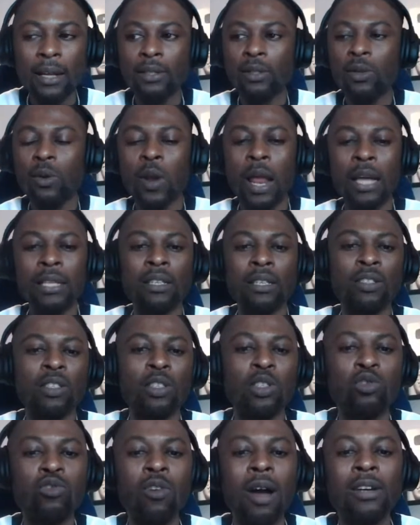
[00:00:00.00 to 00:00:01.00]
So like the
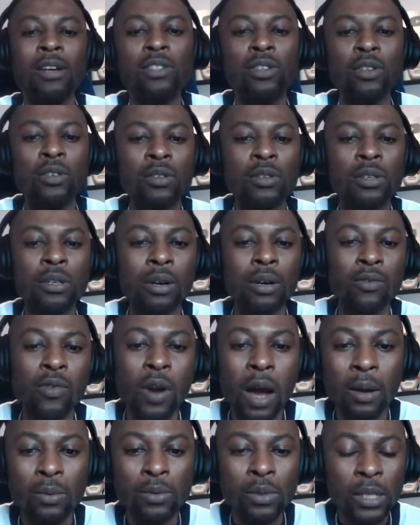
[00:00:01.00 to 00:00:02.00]
distractions
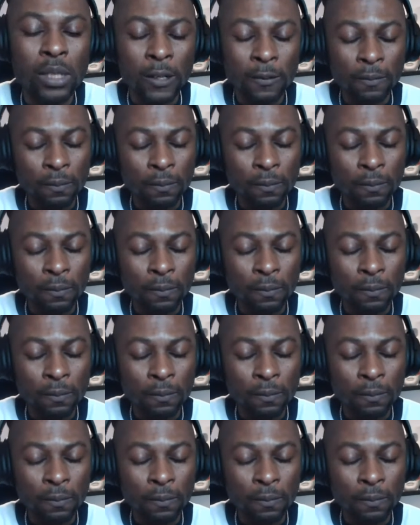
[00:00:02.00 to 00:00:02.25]
around